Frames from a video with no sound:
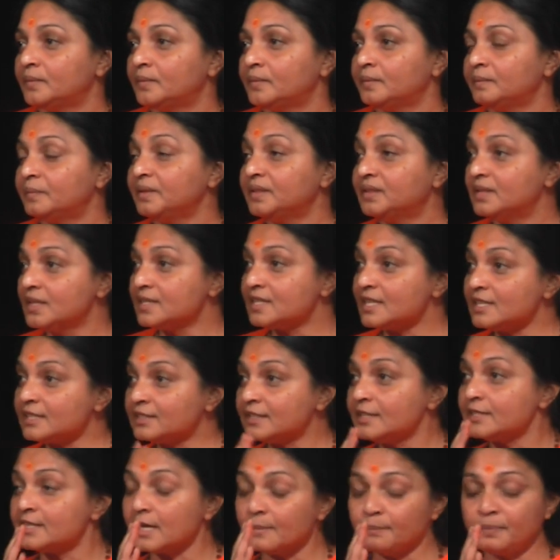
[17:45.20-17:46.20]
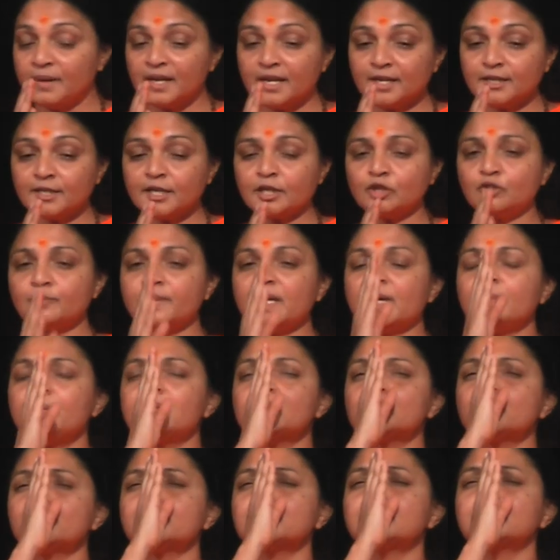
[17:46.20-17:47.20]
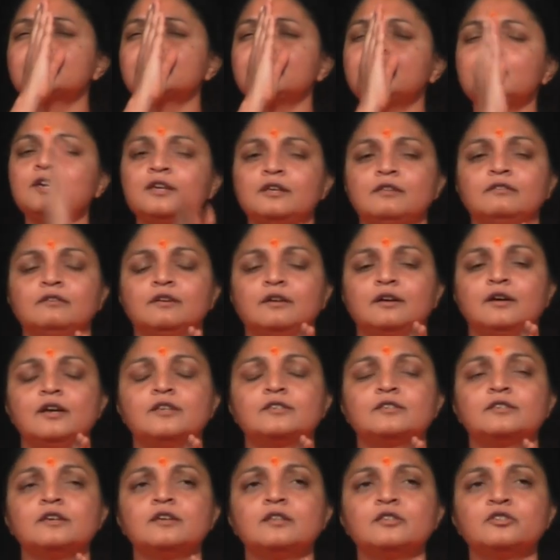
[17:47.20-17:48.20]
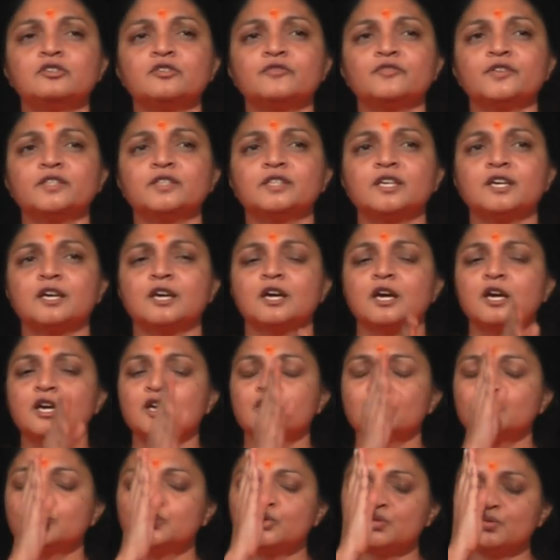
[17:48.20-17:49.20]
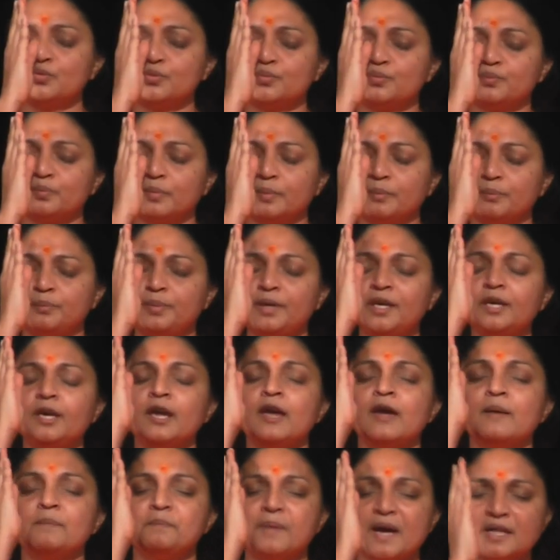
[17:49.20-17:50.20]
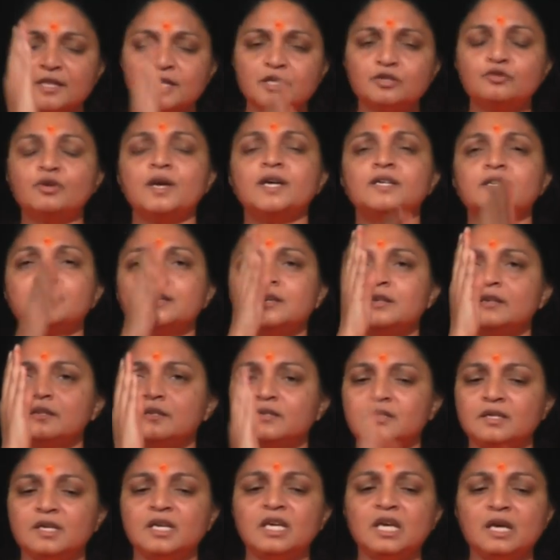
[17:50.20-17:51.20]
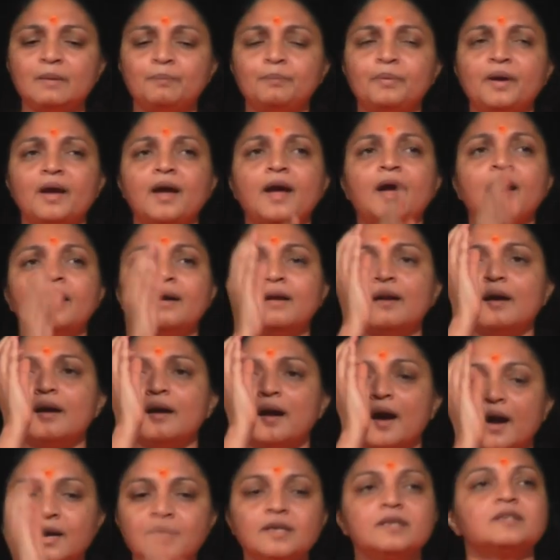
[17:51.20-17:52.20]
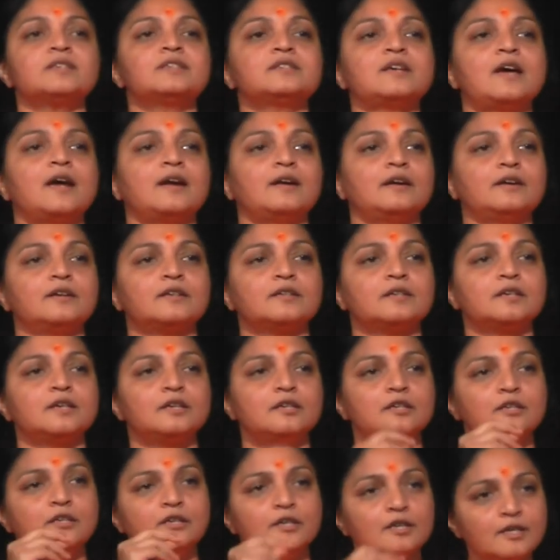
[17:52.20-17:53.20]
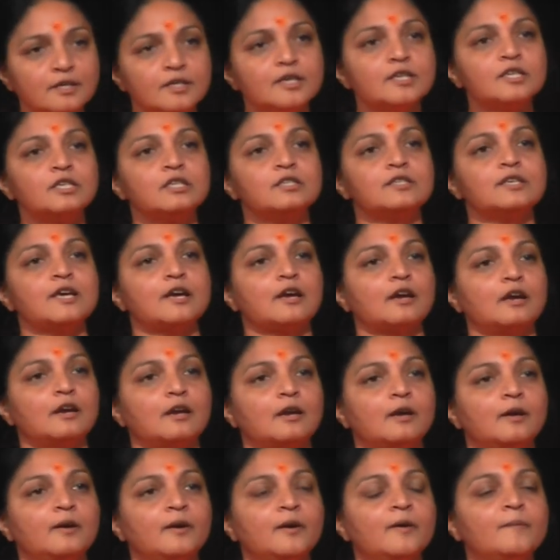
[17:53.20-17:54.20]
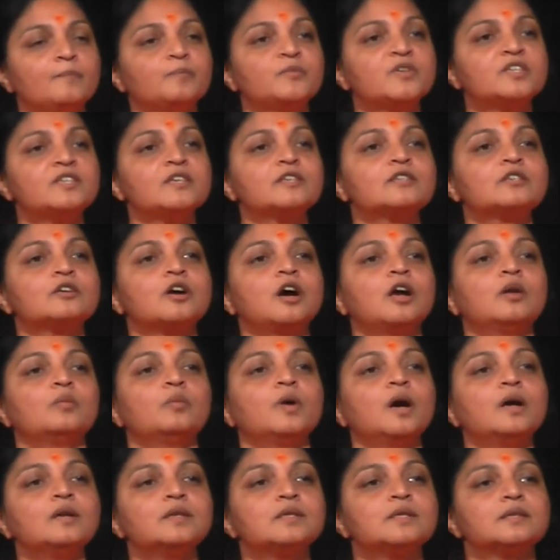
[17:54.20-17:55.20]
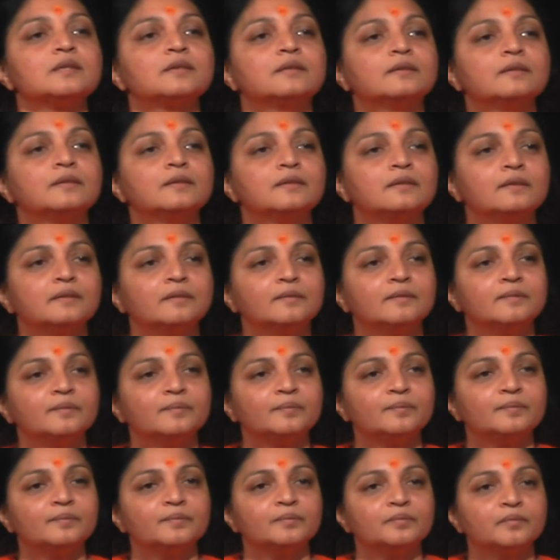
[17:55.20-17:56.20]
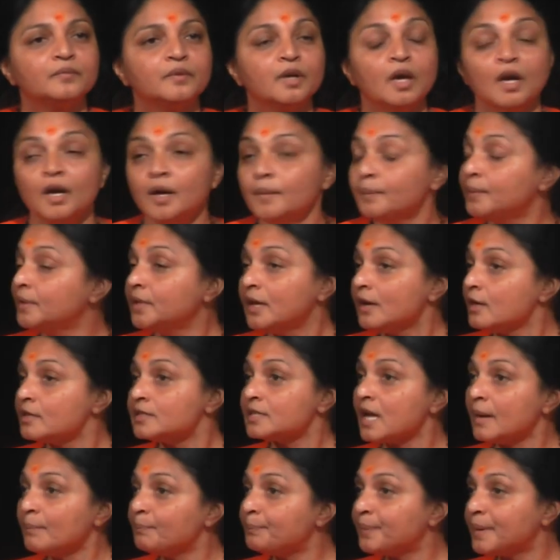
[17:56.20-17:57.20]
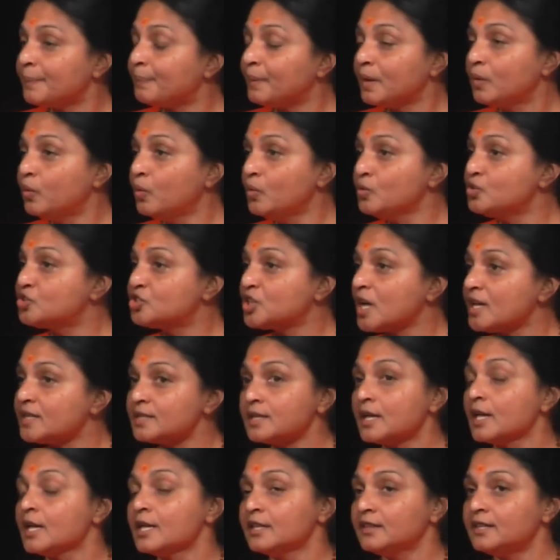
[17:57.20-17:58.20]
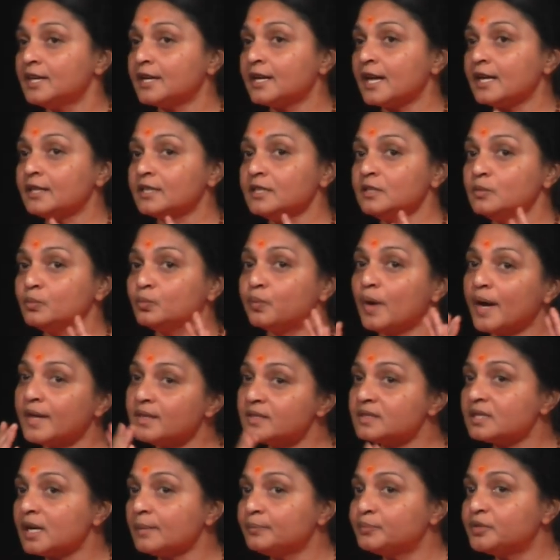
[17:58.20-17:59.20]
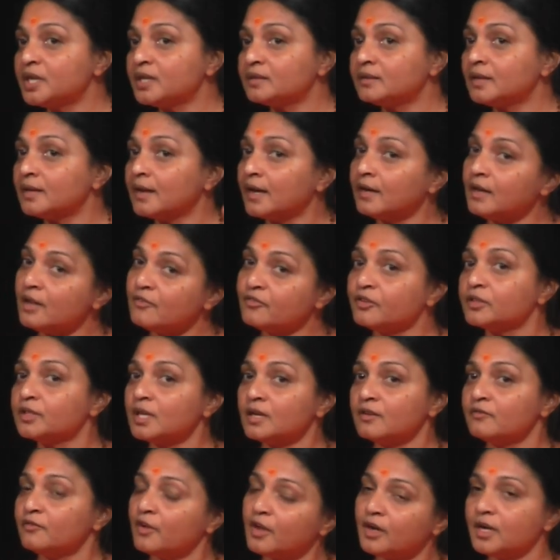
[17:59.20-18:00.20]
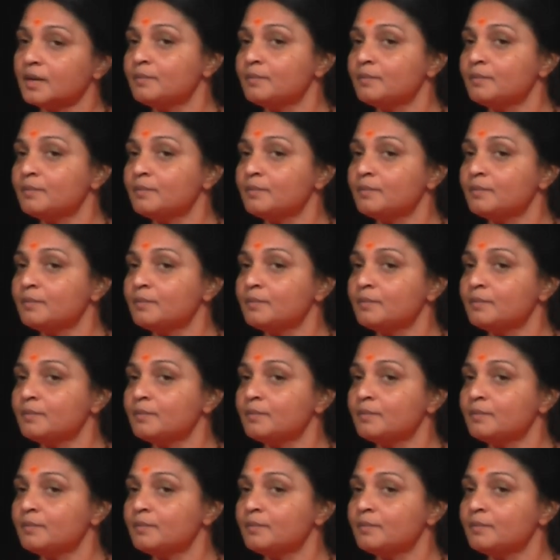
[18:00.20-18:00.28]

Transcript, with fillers: But this is this ability to be able to see the essence of a thing, to be penetrating deep and understand it in a second. This is called what? But there are some people who just, they get in one subject, they get everything very